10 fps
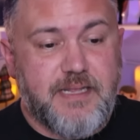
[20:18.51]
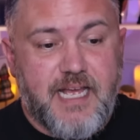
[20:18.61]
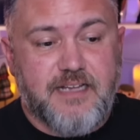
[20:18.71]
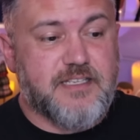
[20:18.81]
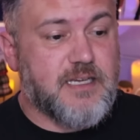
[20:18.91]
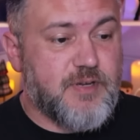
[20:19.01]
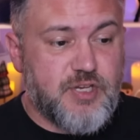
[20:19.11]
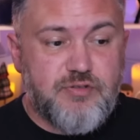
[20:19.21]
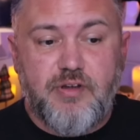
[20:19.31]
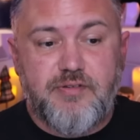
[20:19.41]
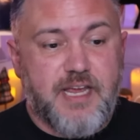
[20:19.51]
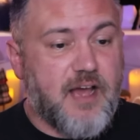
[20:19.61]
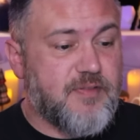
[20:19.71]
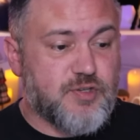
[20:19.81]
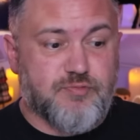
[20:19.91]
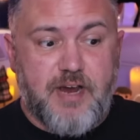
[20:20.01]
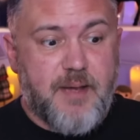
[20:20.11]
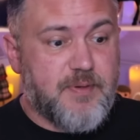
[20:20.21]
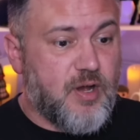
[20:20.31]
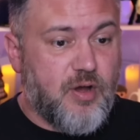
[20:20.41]
I mean, that's the thing. When you go down this
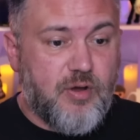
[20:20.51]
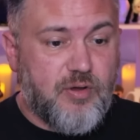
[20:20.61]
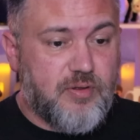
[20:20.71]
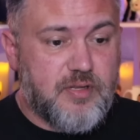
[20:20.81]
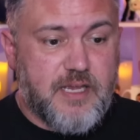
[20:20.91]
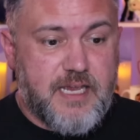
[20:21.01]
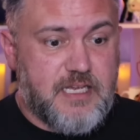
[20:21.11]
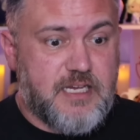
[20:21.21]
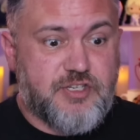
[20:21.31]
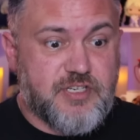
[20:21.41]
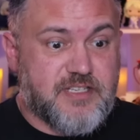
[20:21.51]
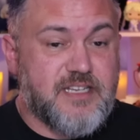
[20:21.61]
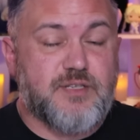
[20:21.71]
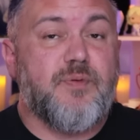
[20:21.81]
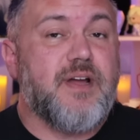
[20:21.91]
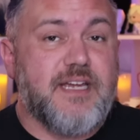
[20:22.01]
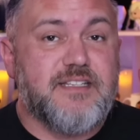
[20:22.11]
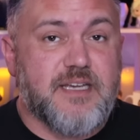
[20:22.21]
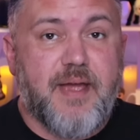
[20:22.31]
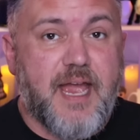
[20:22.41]
rabbit hole, it, it's just that's what
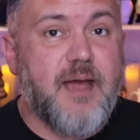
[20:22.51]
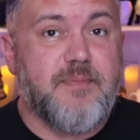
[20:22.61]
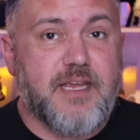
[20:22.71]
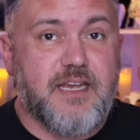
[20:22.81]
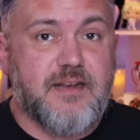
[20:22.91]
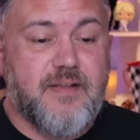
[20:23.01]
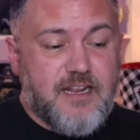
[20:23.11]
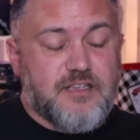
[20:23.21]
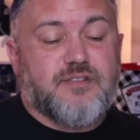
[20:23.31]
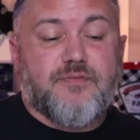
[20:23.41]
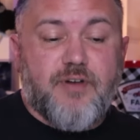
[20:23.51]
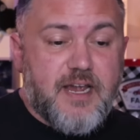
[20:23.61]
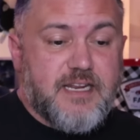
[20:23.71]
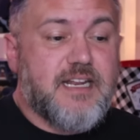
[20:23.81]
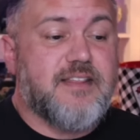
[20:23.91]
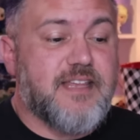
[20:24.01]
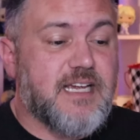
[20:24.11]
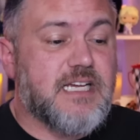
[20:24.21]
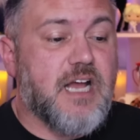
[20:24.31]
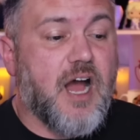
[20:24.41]
ends up happening. And it's frightening and
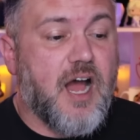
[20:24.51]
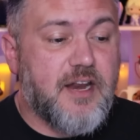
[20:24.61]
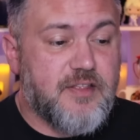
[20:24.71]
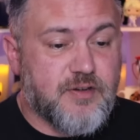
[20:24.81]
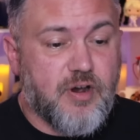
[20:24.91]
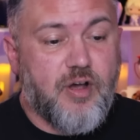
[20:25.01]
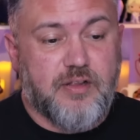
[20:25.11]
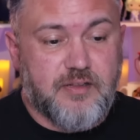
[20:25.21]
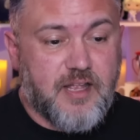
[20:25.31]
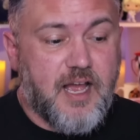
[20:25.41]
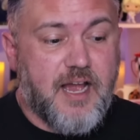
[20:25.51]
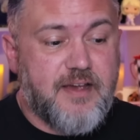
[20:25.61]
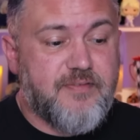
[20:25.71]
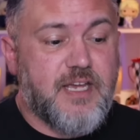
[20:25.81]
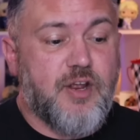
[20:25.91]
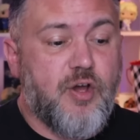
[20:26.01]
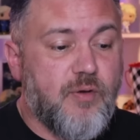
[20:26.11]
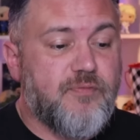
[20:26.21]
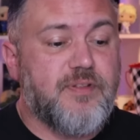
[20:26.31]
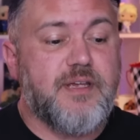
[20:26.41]
thank God they're all alive and
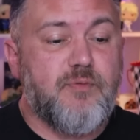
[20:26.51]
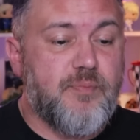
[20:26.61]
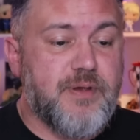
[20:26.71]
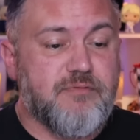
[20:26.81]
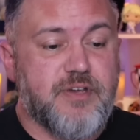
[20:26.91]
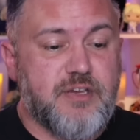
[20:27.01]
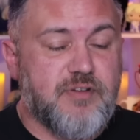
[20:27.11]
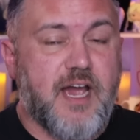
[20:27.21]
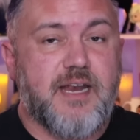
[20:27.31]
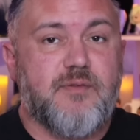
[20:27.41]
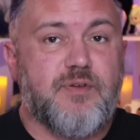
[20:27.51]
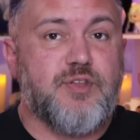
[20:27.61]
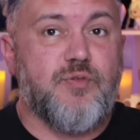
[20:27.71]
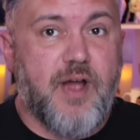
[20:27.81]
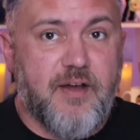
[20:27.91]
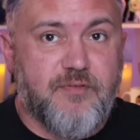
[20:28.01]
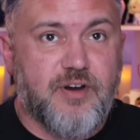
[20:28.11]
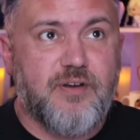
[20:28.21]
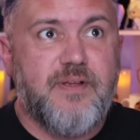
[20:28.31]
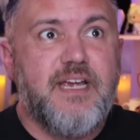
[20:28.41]
hopefully will be reunited with
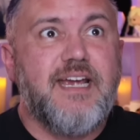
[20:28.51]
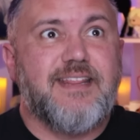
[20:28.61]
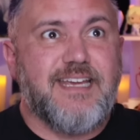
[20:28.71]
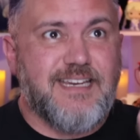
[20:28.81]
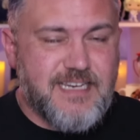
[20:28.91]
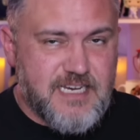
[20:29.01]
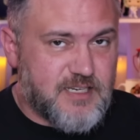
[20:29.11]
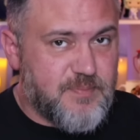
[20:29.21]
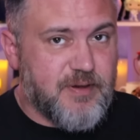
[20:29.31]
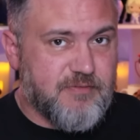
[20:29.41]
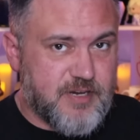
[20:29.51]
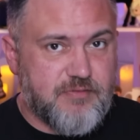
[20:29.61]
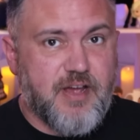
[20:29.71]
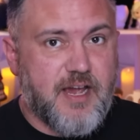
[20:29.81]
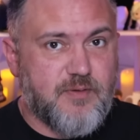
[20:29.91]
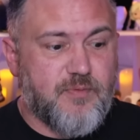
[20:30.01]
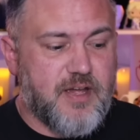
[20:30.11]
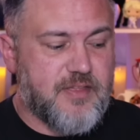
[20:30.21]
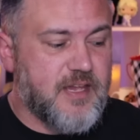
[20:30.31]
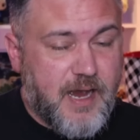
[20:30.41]
whoever they need to be reunited
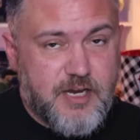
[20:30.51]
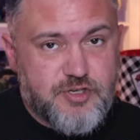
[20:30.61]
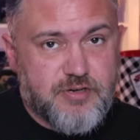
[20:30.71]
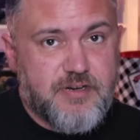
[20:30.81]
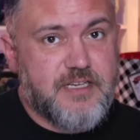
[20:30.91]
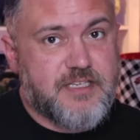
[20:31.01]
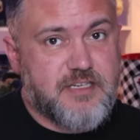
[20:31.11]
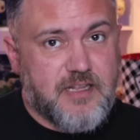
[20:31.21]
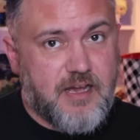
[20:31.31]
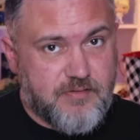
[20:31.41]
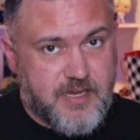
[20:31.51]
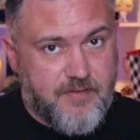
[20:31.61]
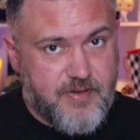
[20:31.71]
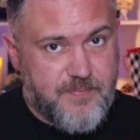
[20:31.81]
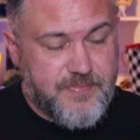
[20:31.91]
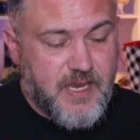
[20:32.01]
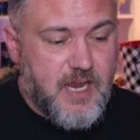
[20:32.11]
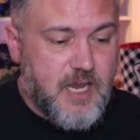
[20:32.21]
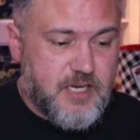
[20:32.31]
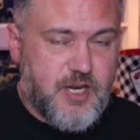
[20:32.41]
with. My jury is still out on Kevin.
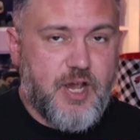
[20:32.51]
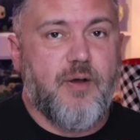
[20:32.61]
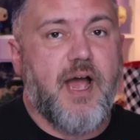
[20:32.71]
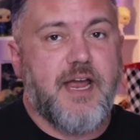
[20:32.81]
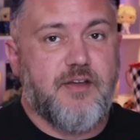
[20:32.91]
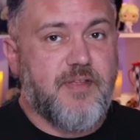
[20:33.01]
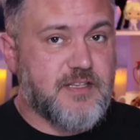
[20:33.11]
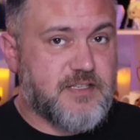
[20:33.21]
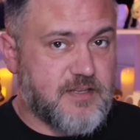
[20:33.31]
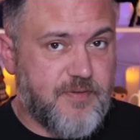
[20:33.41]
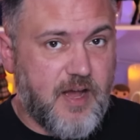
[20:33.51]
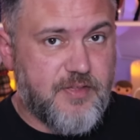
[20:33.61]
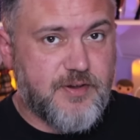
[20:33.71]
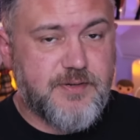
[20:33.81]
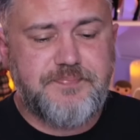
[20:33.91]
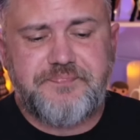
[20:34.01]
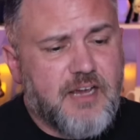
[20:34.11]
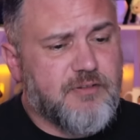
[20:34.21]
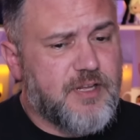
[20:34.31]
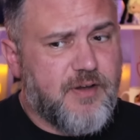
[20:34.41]
You know, I know that's the father.
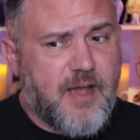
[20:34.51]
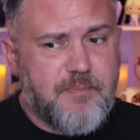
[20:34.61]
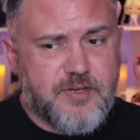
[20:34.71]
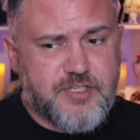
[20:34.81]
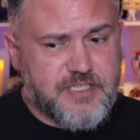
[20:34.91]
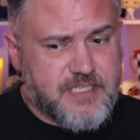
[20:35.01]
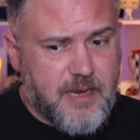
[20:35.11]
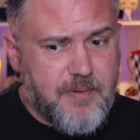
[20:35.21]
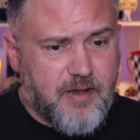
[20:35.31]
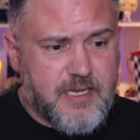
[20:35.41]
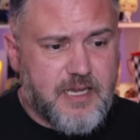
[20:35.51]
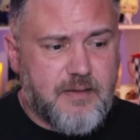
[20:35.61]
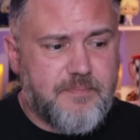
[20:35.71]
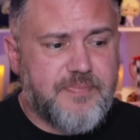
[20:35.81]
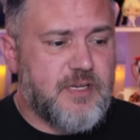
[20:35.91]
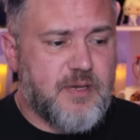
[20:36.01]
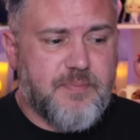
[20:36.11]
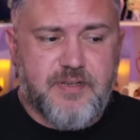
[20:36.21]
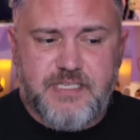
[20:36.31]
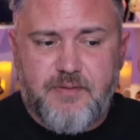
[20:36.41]
I really don't have much to say about him, you know,
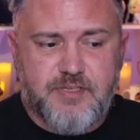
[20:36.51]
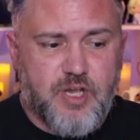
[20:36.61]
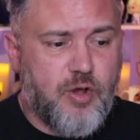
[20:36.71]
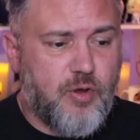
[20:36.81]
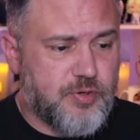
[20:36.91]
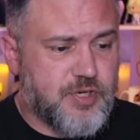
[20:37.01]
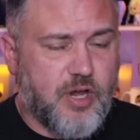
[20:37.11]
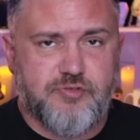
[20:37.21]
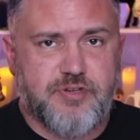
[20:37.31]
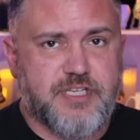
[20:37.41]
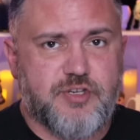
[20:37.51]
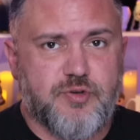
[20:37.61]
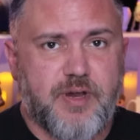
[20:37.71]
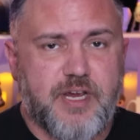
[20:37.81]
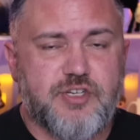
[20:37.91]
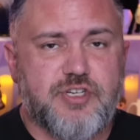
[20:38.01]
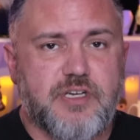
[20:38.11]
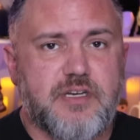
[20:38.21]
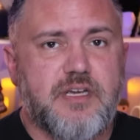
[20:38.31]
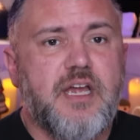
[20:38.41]
because that was a whole tawdry
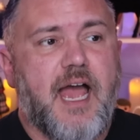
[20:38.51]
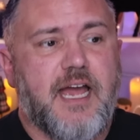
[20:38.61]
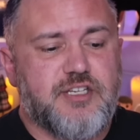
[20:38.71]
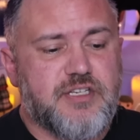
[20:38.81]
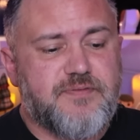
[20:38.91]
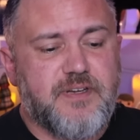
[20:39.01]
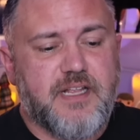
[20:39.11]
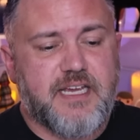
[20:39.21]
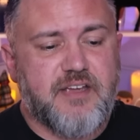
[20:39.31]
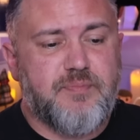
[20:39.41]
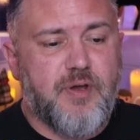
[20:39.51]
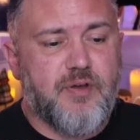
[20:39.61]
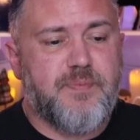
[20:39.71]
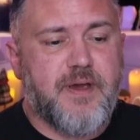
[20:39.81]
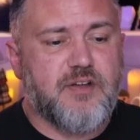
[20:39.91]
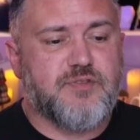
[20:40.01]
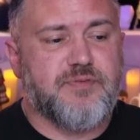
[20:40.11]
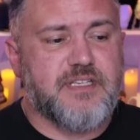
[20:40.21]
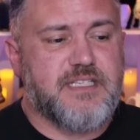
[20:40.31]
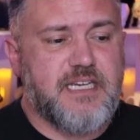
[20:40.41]
situation. I just feel like if both parents were
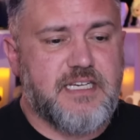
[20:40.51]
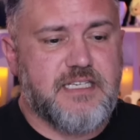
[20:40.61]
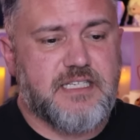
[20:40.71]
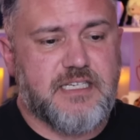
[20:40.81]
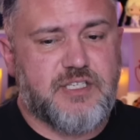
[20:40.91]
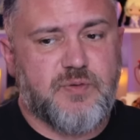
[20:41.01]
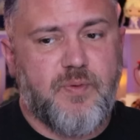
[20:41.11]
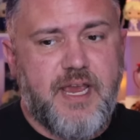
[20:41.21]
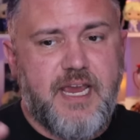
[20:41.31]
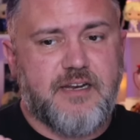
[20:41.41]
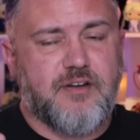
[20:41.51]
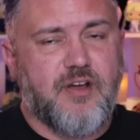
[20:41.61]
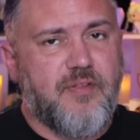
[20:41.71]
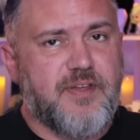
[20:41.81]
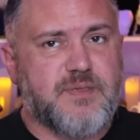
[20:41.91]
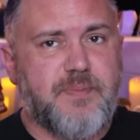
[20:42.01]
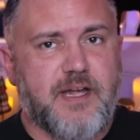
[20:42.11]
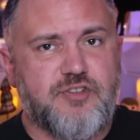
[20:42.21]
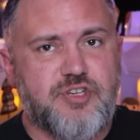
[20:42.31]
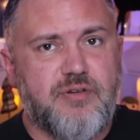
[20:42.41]
this easily swayed and all this
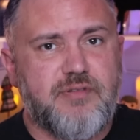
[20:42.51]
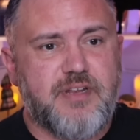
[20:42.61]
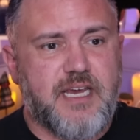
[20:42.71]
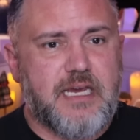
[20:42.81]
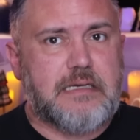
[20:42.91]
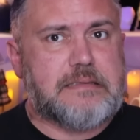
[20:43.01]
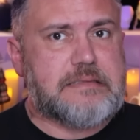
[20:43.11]
by Jodi,